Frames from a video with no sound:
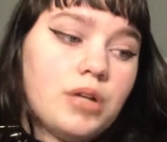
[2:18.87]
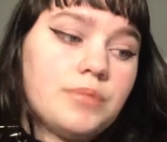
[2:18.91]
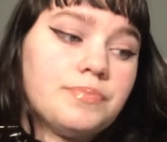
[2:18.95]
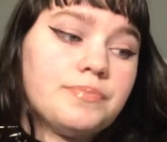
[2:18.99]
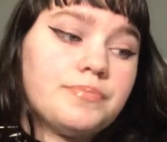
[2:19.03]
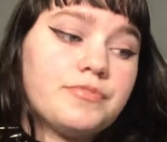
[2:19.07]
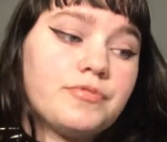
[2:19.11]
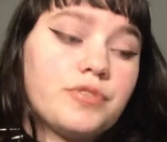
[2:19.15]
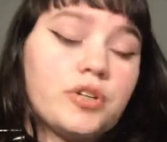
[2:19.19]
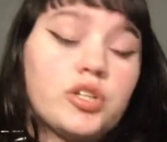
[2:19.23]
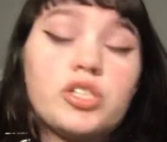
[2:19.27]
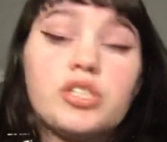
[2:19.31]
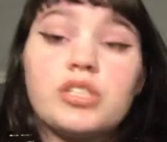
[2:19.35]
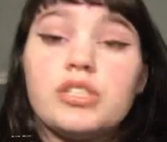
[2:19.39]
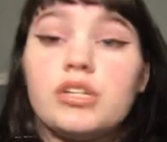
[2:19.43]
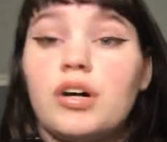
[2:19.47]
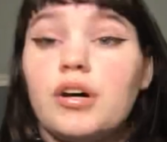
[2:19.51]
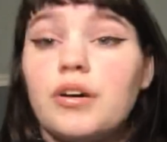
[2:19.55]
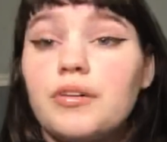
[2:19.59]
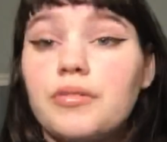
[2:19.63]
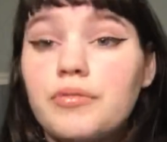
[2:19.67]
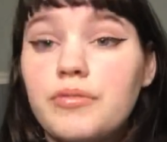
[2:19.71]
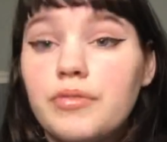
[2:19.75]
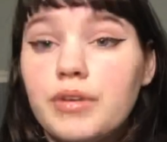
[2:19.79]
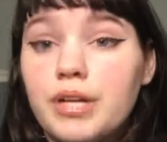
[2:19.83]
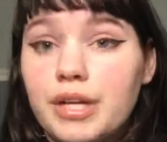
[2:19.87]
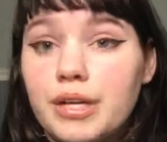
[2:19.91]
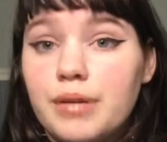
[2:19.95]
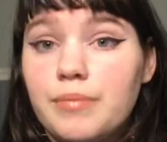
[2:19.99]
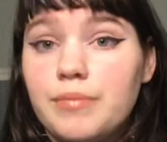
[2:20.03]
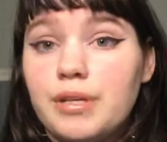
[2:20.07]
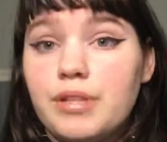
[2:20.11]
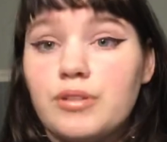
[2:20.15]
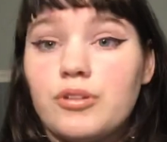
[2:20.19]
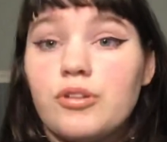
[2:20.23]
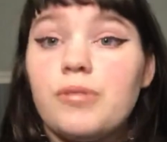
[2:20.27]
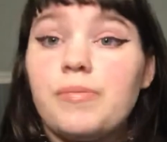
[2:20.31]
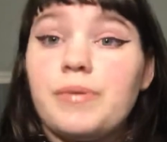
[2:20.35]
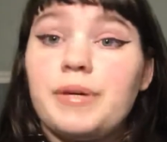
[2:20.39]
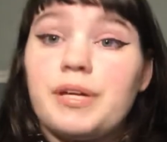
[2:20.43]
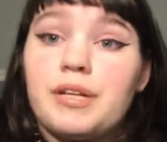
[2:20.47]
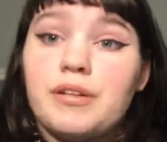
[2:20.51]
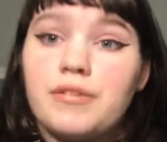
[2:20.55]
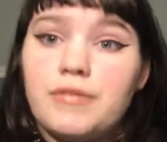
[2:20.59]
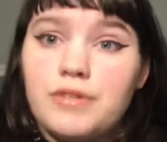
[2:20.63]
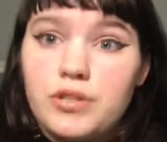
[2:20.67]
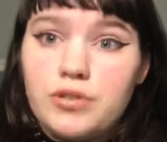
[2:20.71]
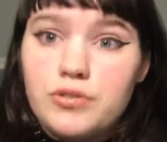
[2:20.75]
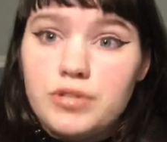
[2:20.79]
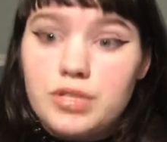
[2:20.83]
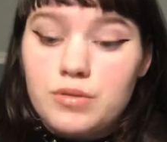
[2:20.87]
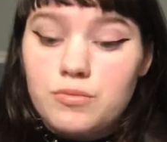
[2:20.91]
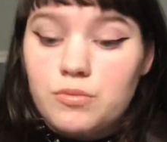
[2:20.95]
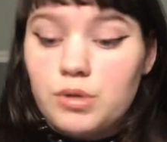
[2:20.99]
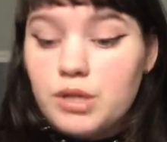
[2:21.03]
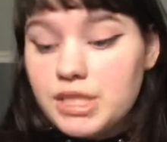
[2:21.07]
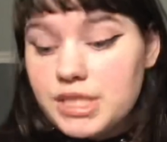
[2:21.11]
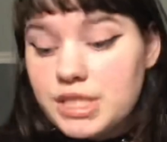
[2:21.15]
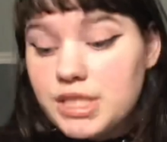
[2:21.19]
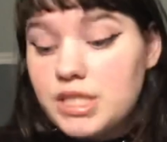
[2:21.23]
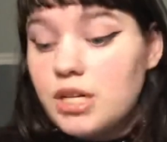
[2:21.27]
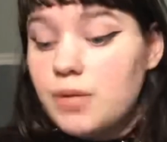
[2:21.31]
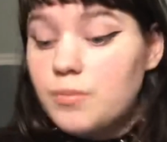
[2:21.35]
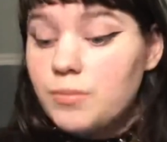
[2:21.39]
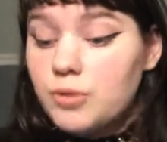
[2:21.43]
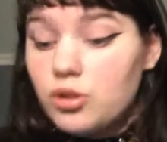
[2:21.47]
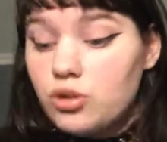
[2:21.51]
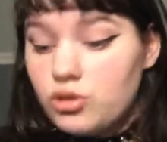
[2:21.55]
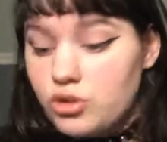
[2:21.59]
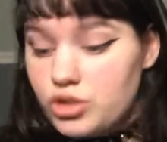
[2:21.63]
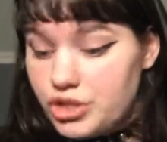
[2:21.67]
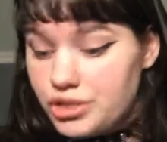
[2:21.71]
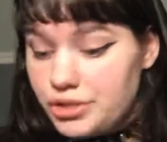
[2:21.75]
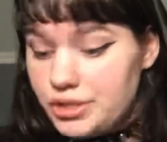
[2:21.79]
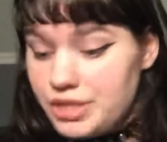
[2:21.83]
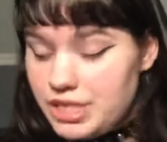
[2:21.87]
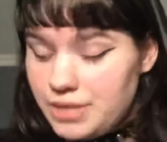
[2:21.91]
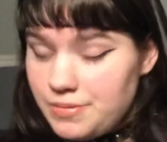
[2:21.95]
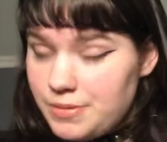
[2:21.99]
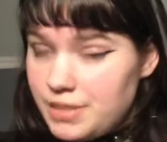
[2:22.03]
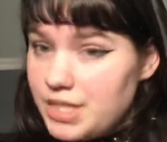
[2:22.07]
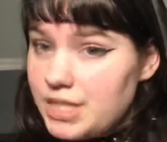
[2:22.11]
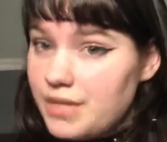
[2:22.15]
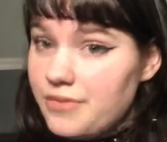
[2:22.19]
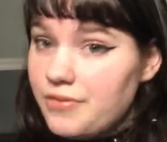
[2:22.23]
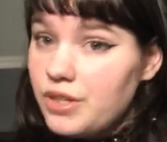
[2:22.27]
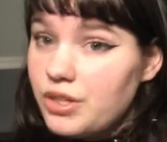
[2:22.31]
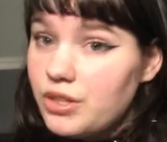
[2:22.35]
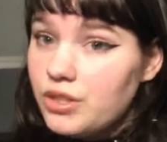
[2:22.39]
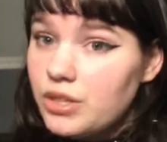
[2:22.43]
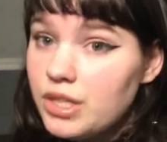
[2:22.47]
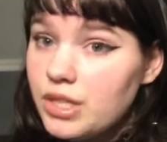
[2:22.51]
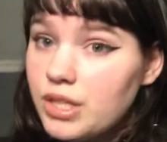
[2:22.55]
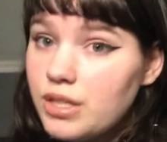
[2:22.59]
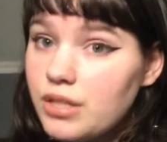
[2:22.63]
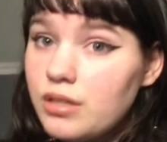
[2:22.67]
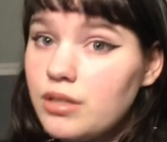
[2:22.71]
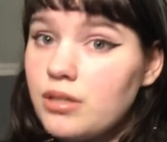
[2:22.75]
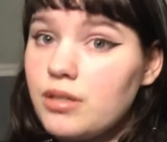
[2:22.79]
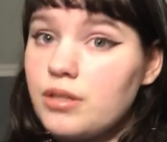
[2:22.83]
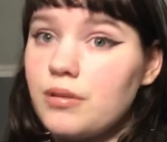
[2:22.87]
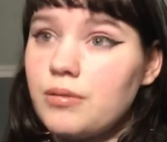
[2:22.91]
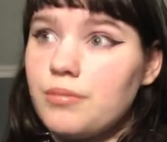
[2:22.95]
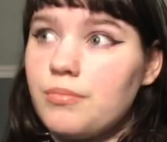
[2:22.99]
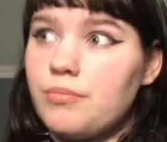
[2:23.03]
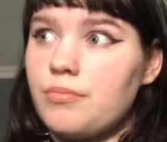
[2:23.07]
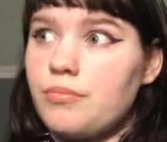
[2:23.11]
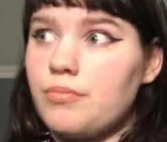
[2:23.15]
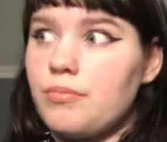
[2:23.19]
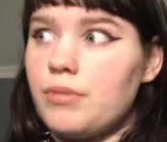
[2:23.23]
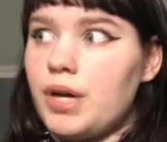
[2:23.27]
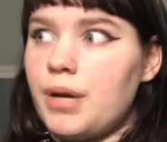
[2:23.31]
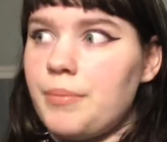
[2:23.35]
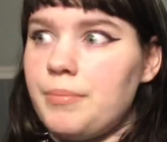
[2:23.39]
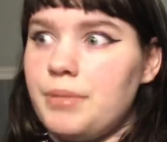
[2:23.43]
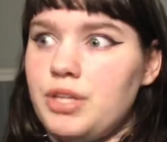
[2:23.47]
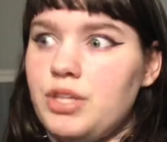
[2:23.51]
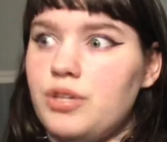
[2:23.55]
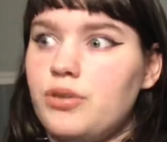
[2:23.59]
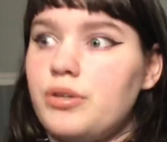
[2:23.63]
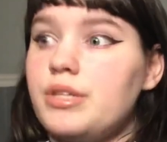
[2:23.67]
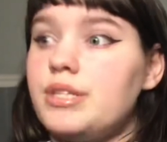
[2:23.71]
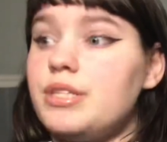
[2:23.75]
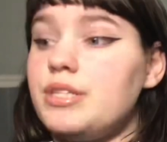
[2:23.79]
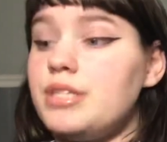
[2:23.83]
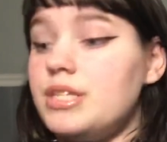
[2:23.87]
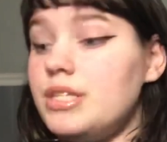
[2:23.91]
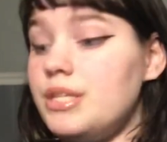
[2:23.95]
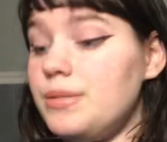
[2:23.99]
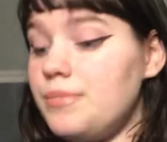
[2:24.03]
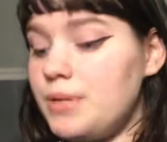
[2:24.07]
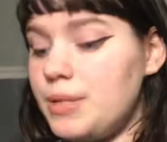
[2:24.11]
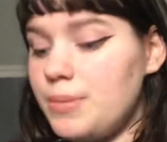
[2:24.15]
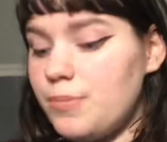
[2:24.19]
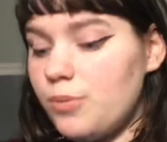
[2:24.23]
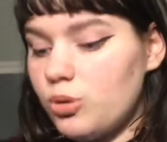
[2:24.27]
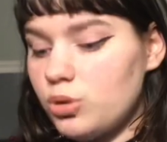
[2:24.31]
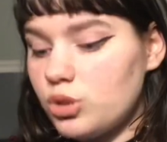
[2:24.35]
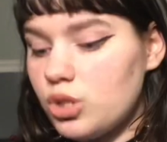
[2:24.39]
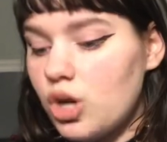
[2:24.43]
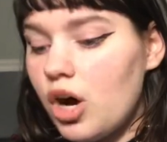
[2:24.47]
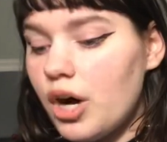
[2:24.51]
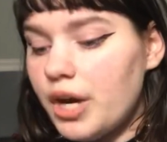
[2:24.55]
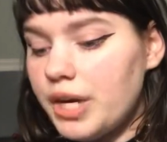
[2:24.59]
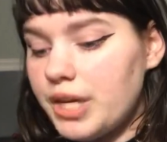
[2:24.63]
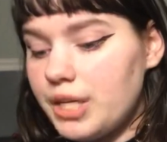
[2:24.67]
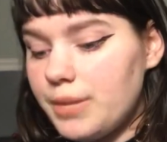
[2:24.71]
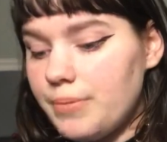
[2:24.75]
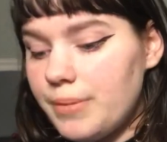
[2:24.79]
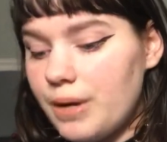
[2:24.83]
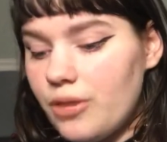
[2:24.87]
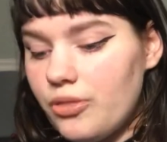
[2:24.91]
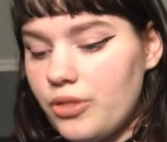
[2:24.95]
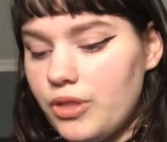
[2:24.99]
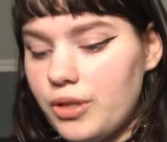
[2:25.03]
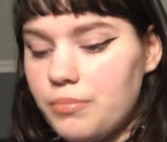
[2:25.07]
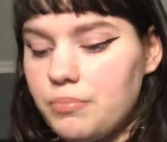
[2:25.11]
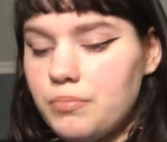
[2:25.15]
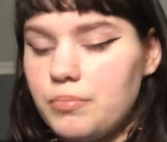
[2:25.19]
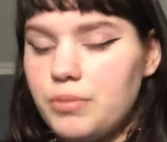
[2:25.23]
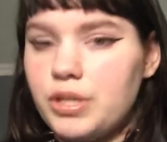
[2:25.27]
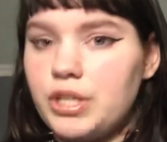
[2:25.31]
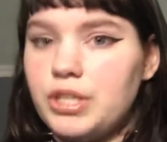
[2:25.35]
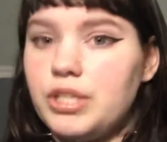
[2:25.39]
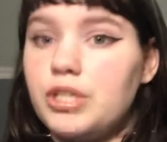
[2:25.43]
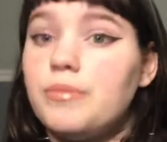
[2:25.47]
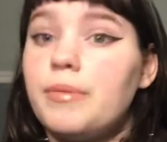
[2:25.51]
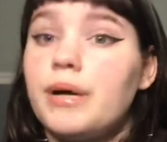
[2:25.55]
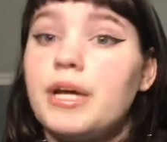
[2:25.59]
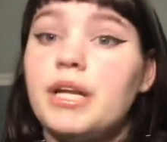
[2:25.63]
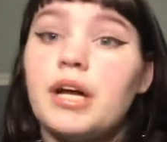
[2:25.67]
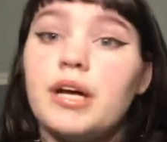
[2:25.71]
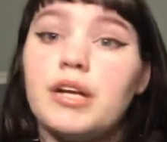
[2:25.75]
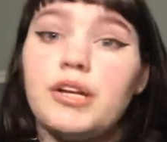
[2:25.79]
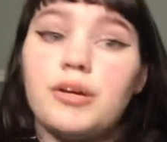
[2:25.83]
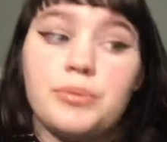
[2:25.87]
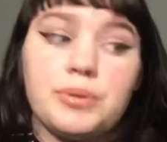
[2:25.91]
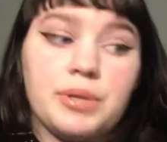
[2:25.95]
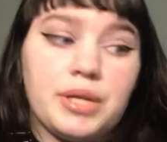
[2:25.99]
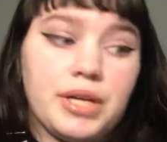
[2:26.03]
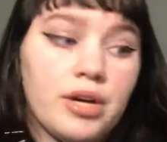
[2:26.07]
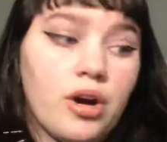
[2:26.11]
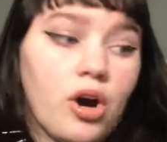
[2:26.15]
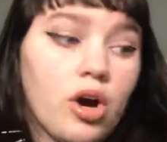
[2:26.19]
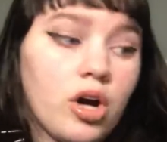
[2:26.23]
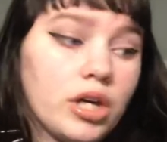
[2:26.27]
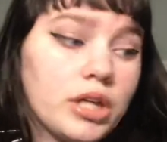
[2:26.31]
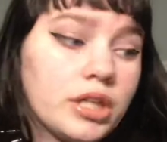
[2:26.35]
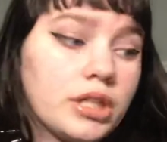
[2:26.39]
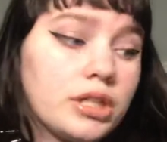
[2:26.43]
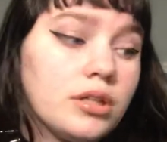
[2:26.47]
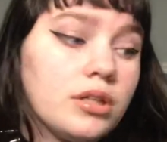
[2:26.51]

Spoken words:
First off, it can be a little bit confusing what a subculture is specifically. I mean, you see people talking about them, but you might not know what they are.